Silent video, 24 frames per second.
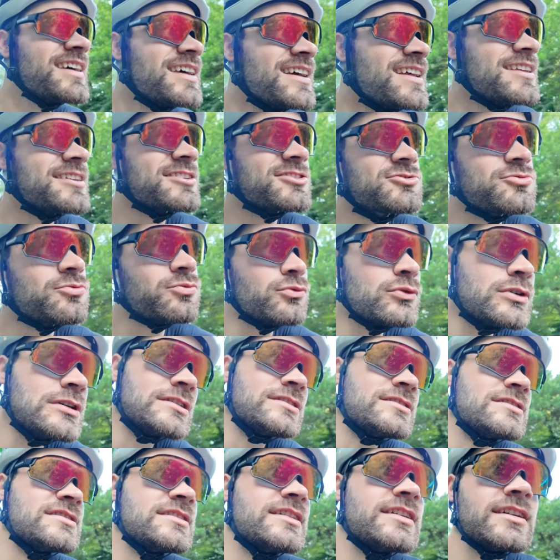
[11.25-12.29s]
It is
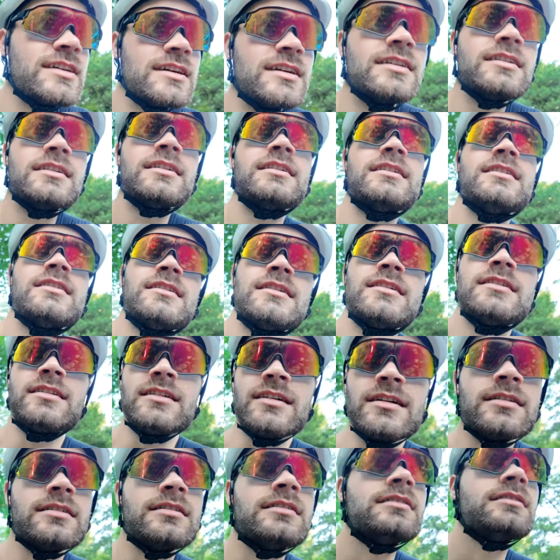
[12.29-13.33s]
Wednesday
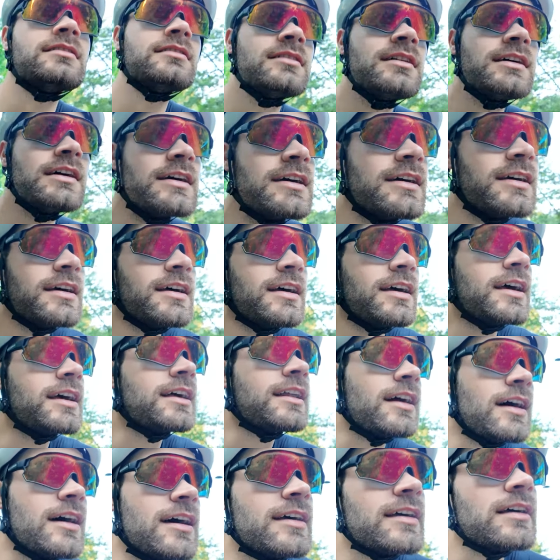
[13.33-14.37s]

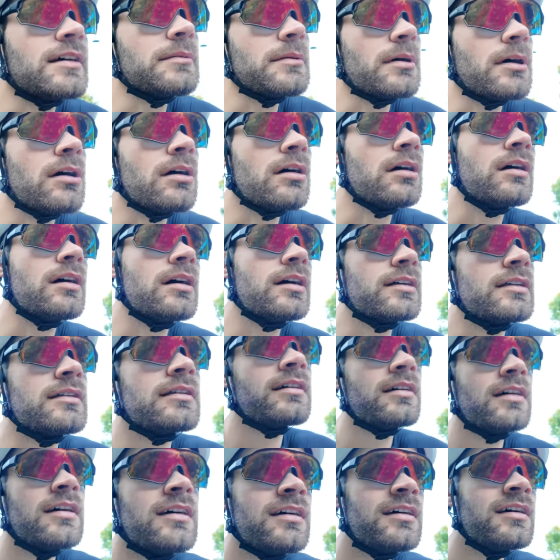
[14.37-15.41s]
and I am
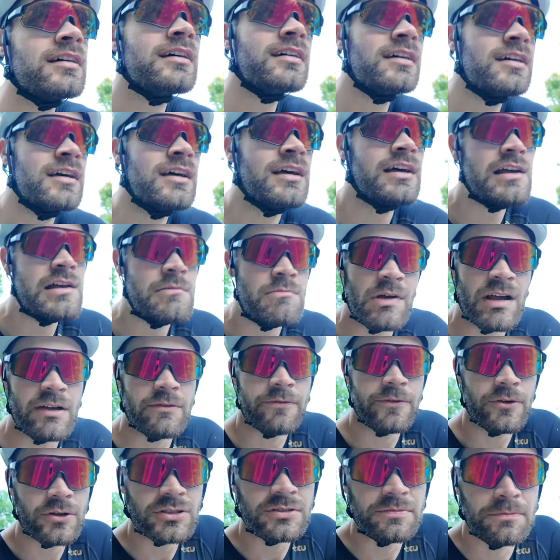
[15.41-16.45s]
on my
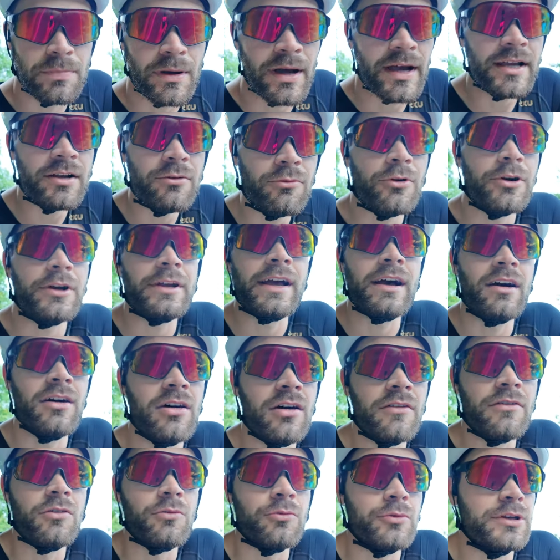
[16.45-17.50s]
first bike
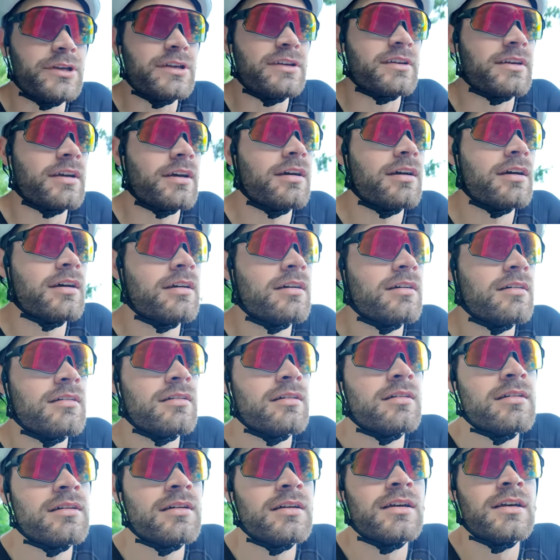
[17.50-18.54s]
workout of the week.
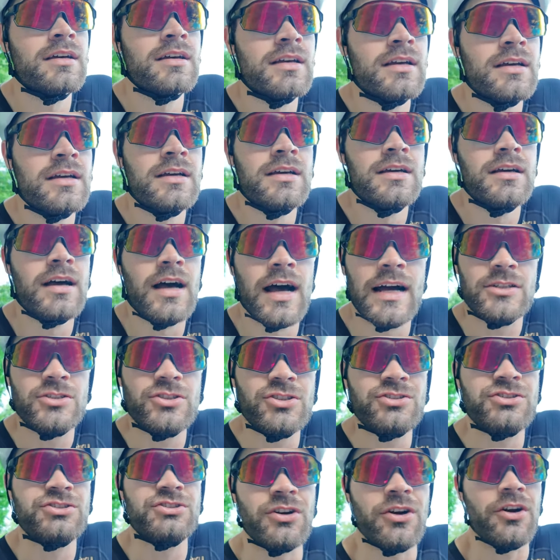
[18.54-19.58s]
I
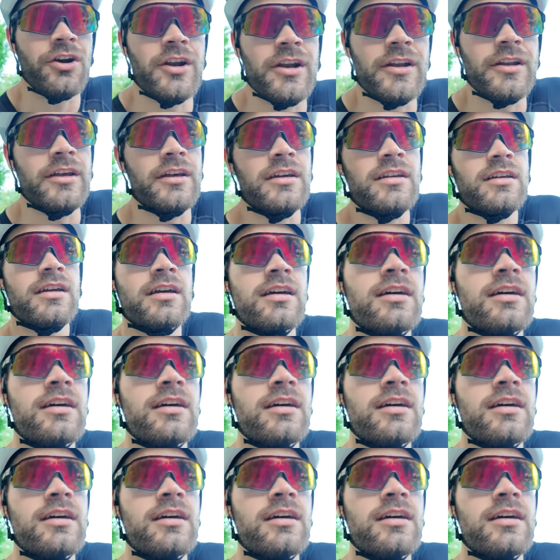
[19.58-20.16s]
just started it. I